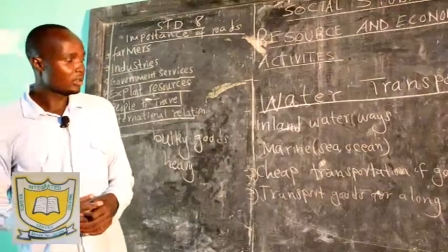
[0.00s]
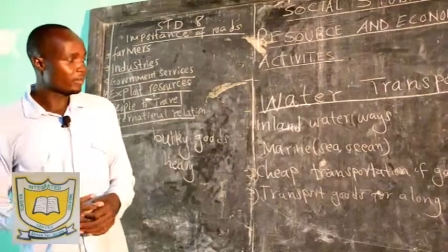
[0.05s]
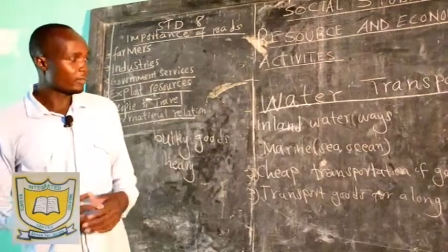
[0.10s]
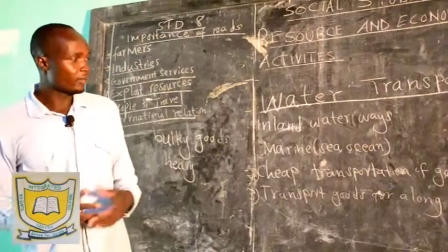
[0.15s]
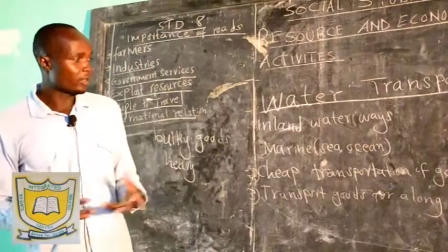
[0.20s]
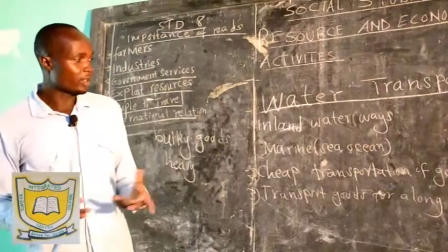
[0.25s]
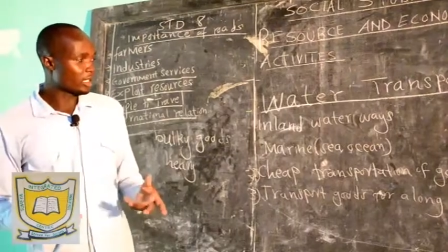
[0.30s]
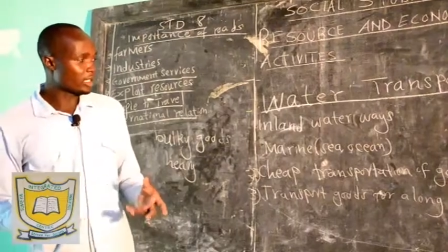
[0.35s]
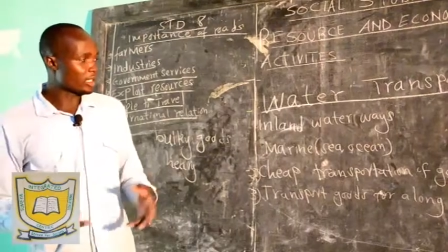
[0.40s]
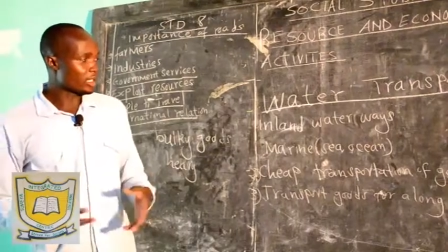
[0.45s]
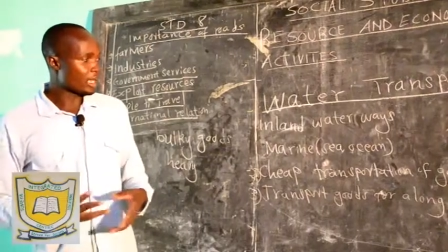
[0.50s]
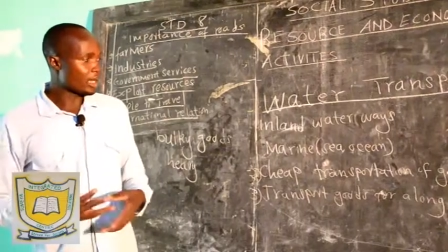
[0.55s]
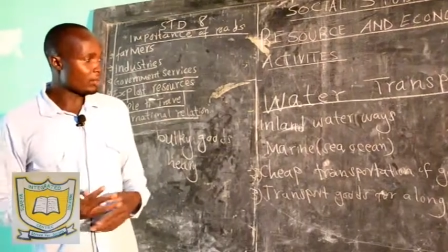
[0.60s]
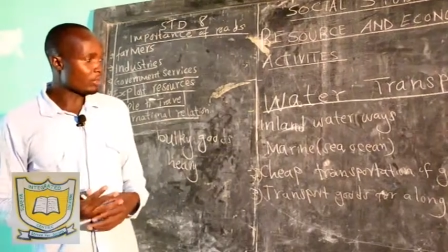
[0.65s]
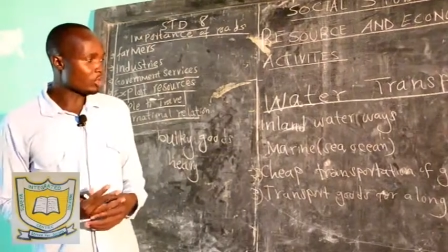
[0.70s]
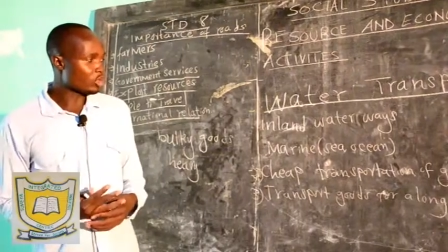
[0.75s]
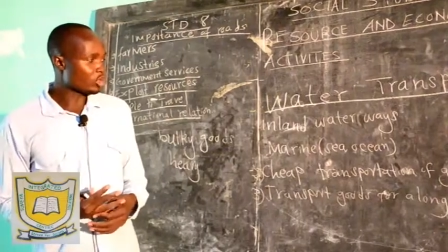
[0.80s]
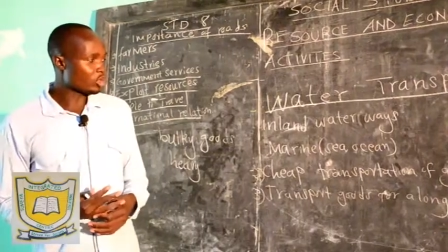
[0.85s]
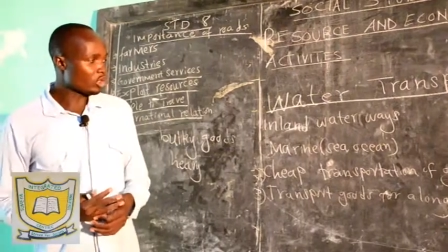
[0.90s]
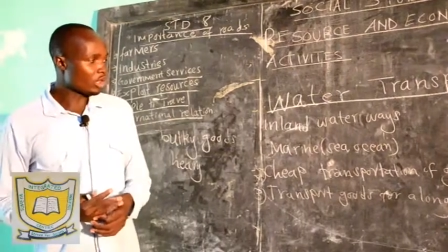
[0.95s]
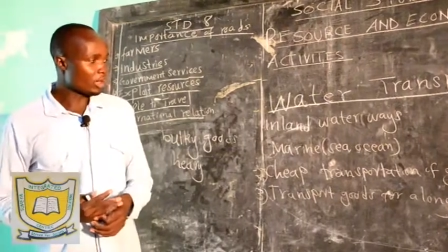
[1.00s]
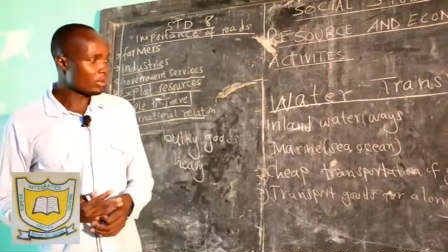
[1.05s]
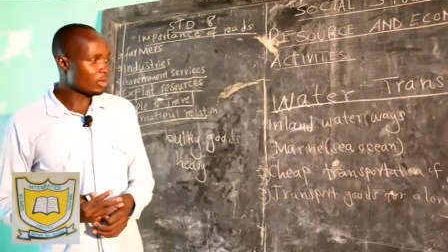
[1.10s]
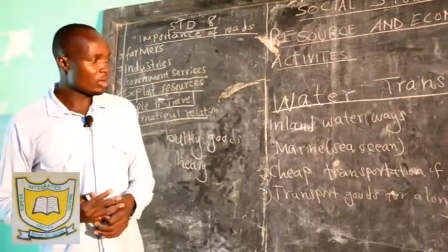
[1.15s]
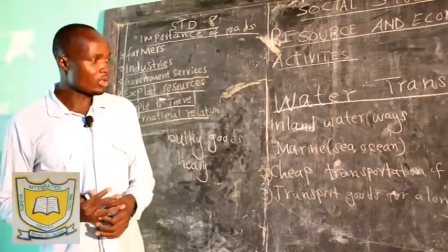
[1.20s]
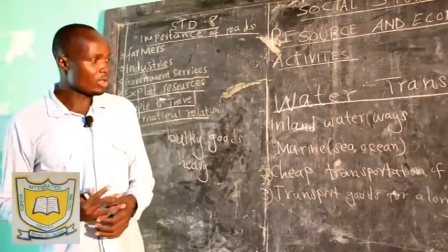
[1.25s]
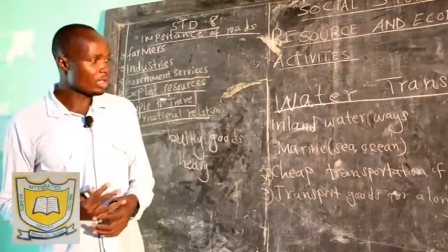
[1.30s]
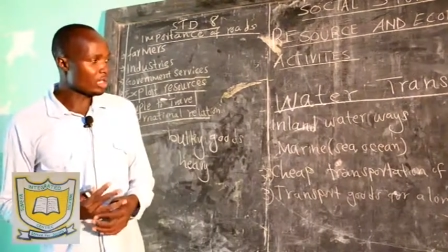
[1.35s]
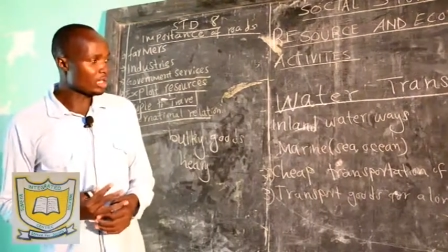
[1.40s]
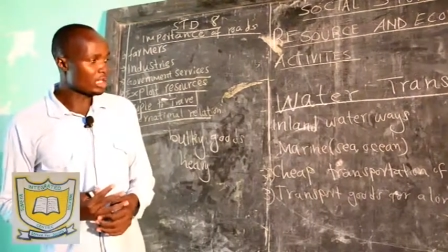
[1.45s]
For example, talk
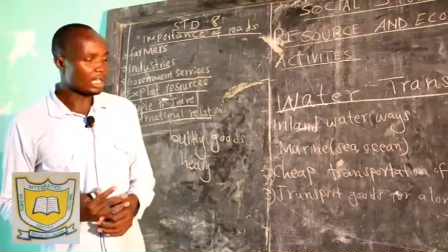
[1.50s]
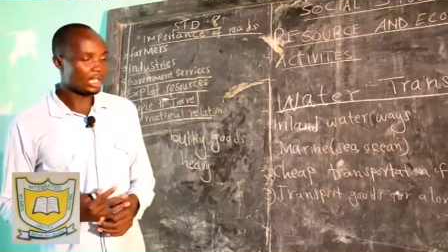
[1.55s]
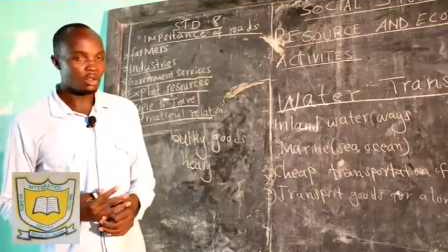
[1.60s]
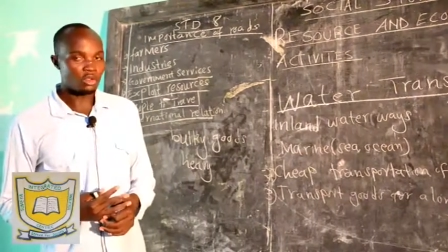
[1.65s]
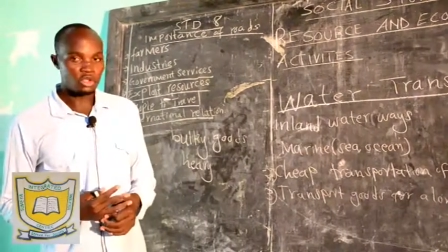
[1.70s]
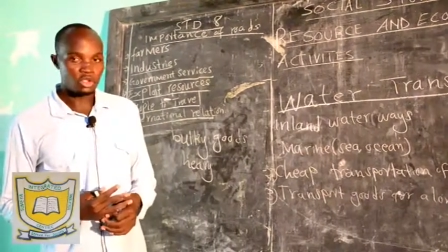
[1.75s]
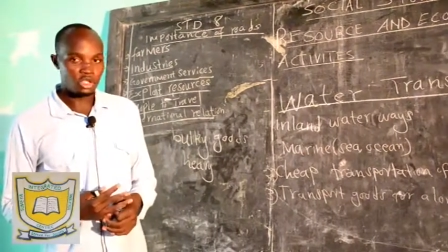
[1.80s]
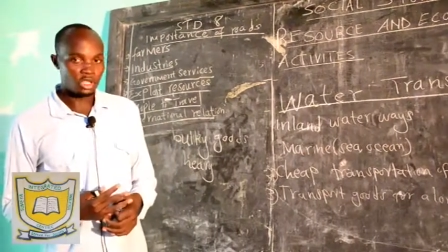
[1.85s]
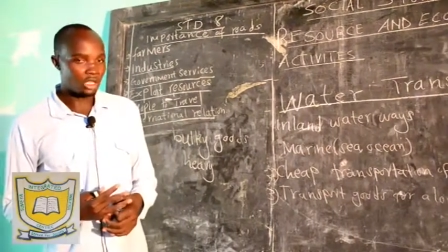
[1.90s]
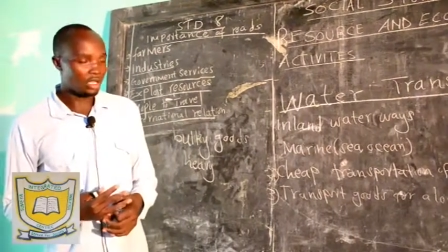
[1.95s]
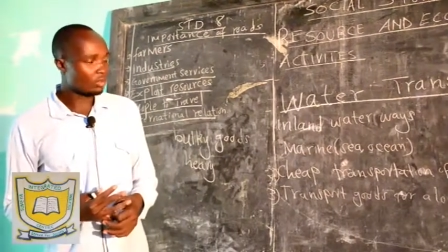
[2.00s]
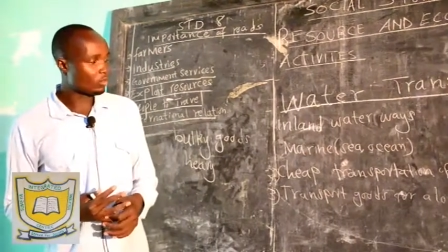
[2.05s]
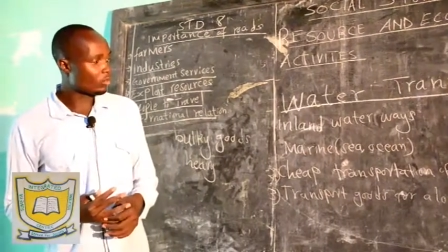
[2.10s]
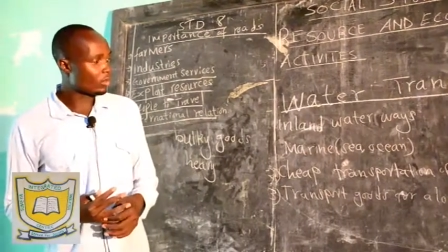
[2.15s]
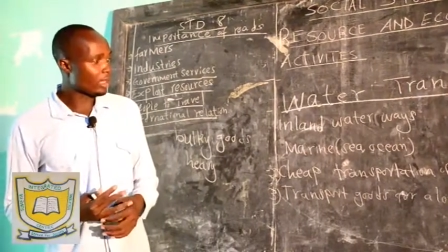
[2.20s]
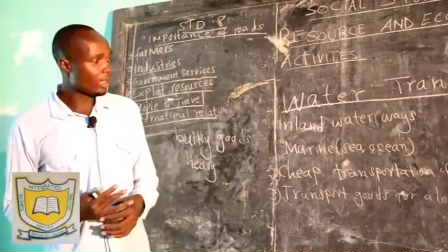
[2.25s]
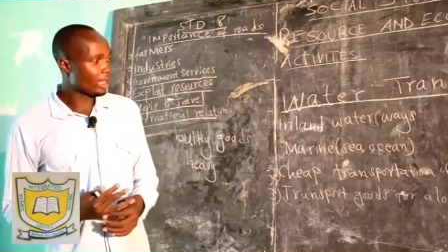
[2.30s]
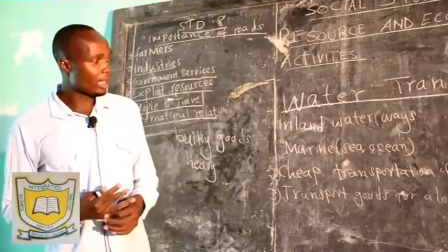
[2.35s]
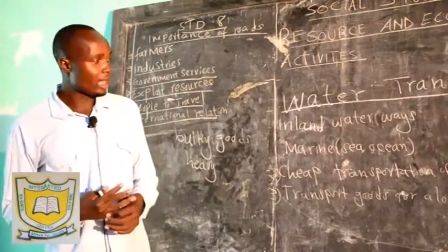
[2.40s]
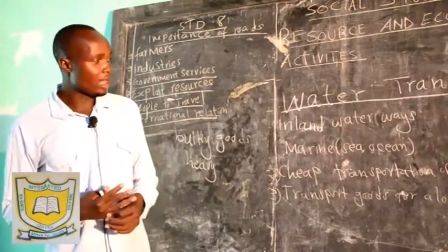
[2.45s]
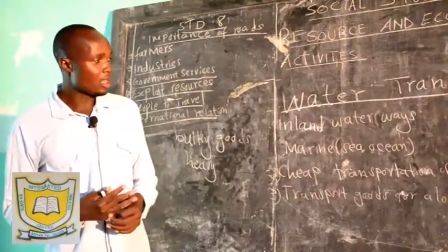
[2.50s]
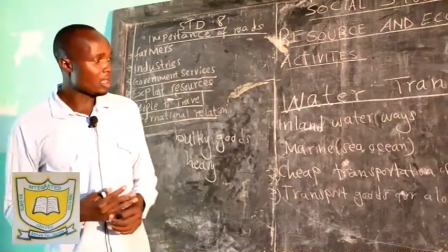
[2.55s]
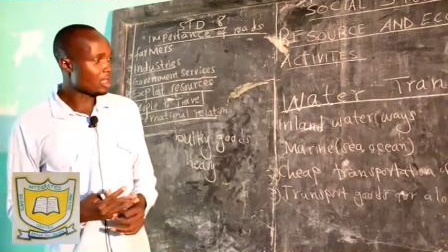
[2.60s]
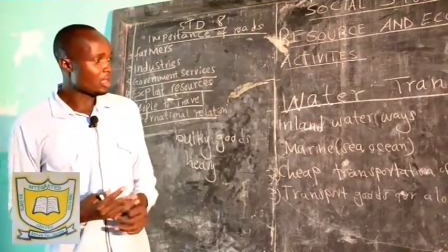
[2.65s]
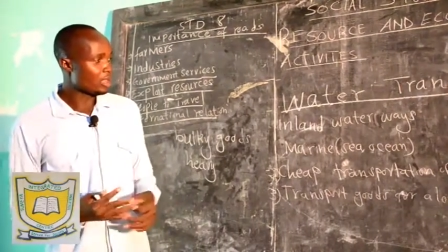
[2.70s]
about the Indian Ocean where